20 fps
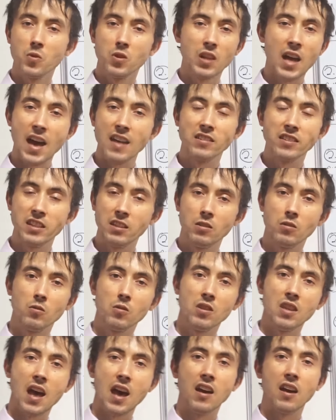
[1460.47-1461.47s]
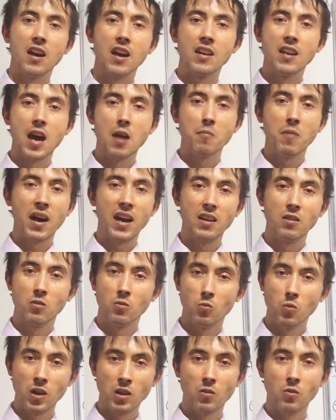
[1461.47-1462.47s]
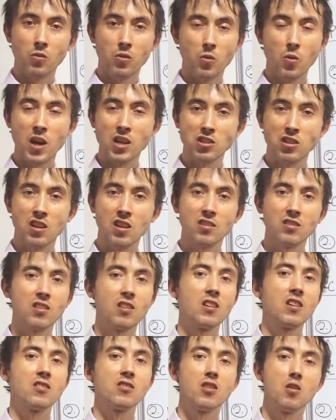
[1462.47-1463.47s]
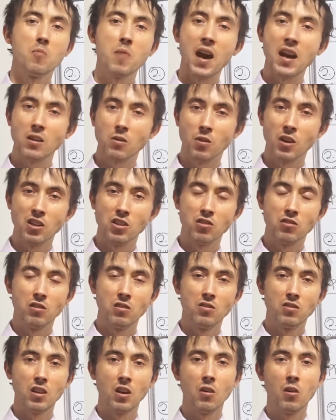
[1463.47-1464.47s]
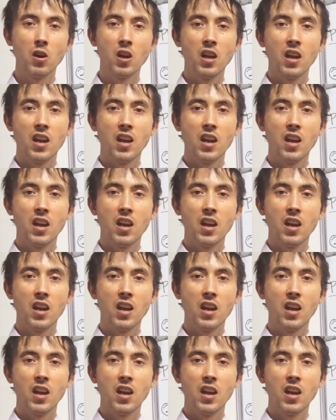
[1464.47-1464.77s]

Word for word: gladly not, uh, not mind what question is. There is no bad question. So